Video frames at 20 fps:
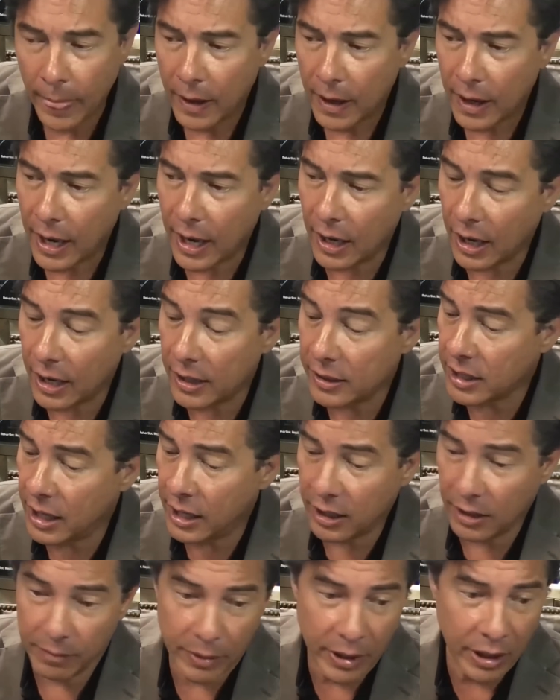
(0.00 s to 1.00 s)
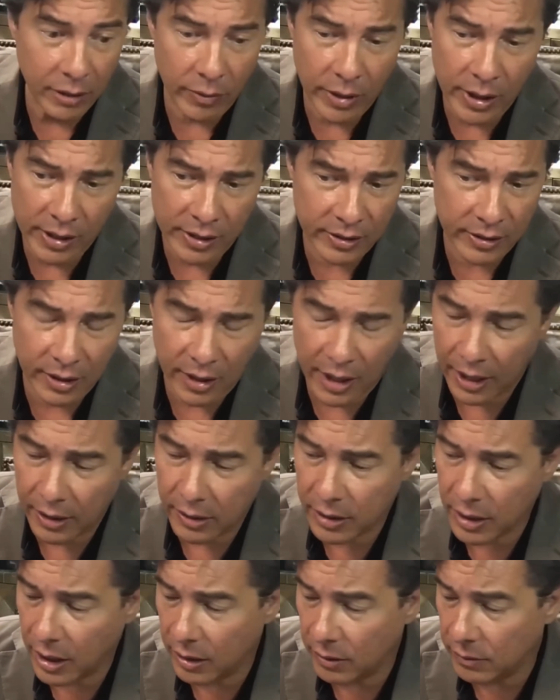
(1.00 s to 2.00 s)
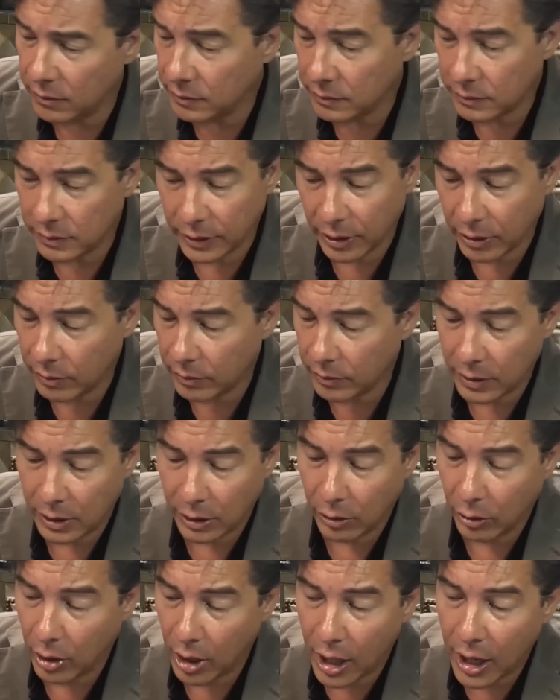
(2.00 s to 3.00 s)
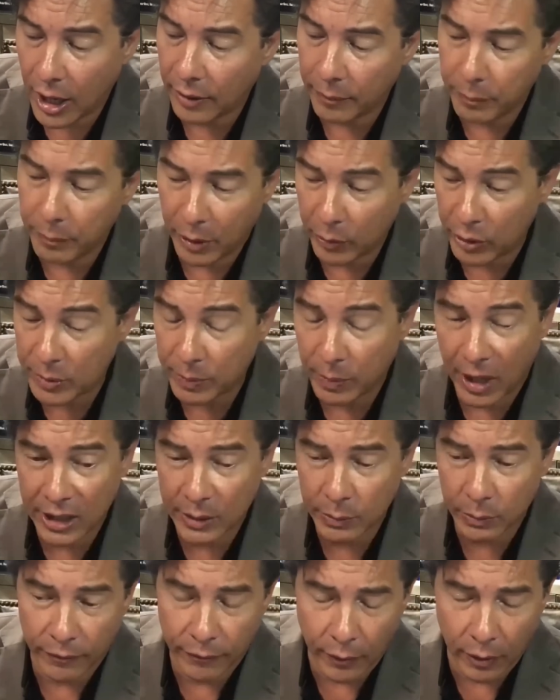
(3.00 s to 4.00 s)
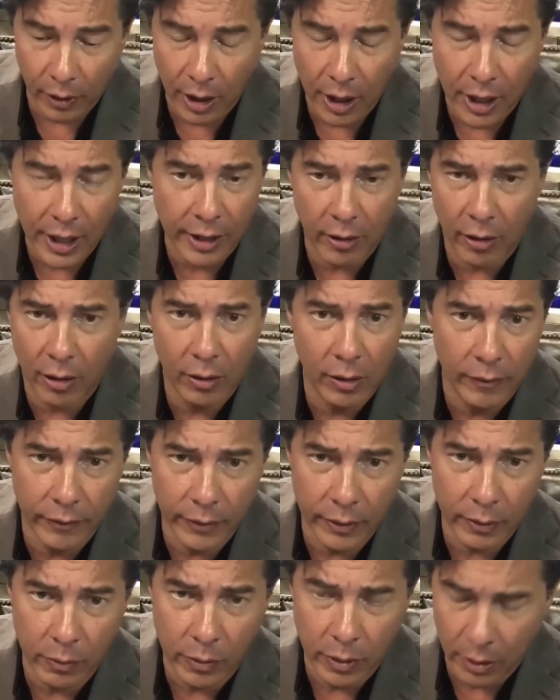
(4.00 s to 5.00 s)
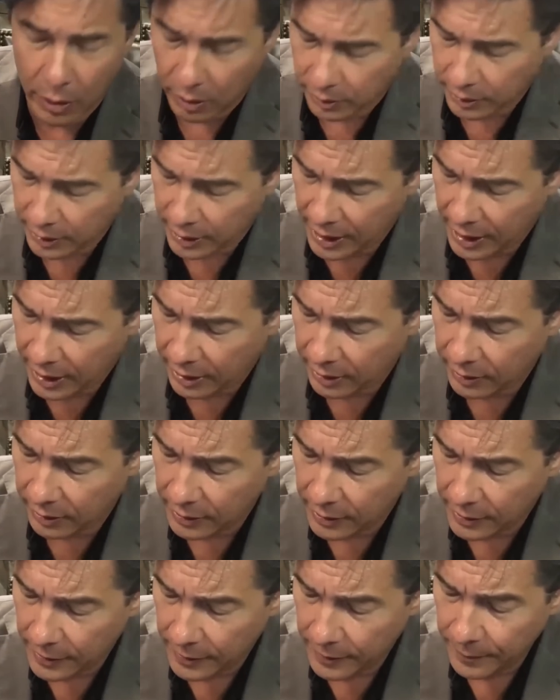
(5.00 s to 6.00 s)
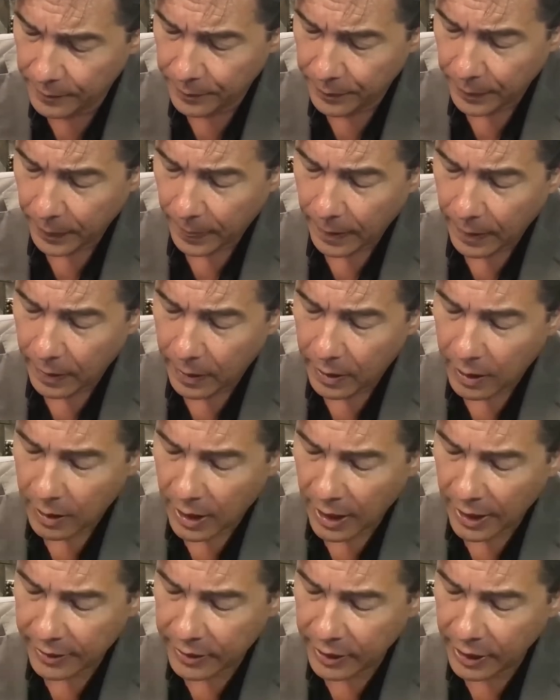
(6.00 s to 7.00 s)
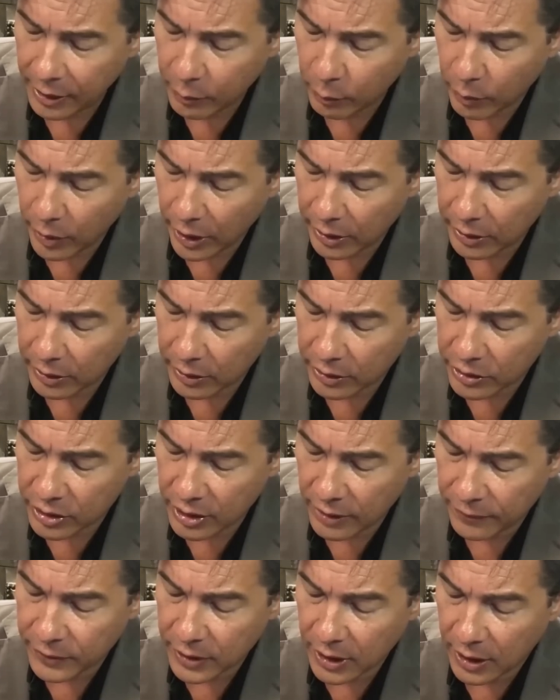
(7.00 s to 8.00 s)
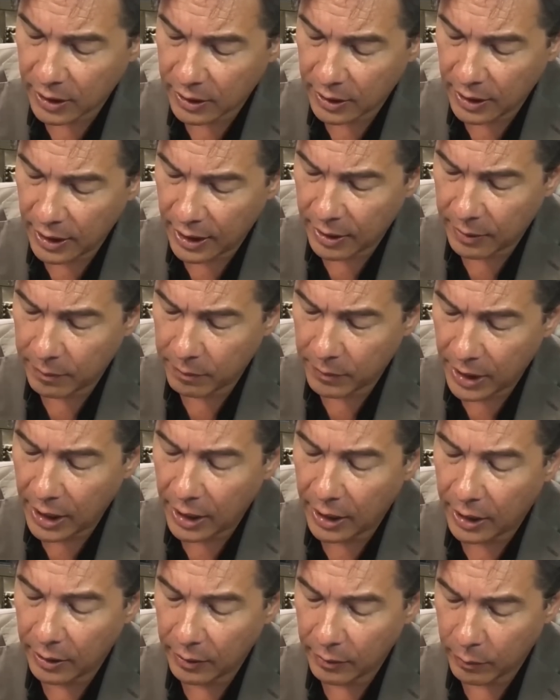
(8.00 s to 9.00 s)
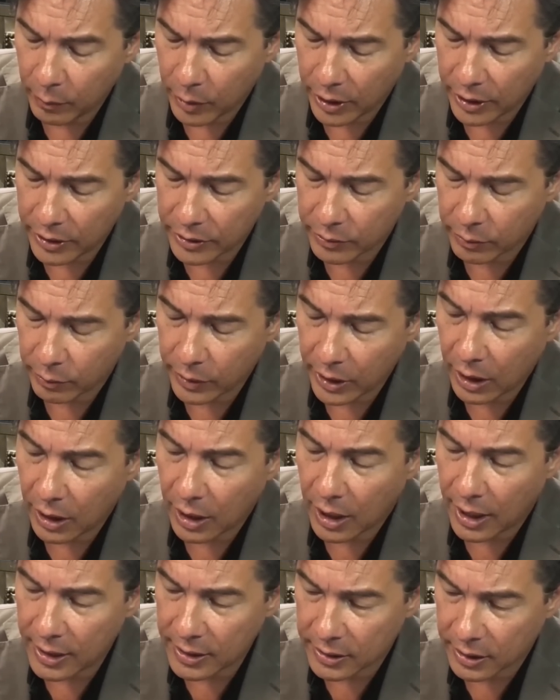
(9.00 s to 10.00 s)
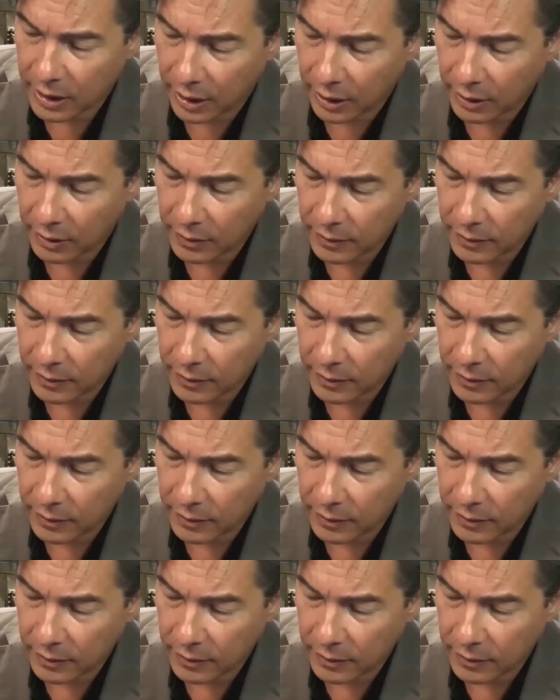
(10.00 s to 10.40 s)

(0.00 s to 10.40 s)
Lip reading: And I'd taken big risks, and I had done, a lot, been responsible for a lot all over the world. And I think what shifted in me was realizing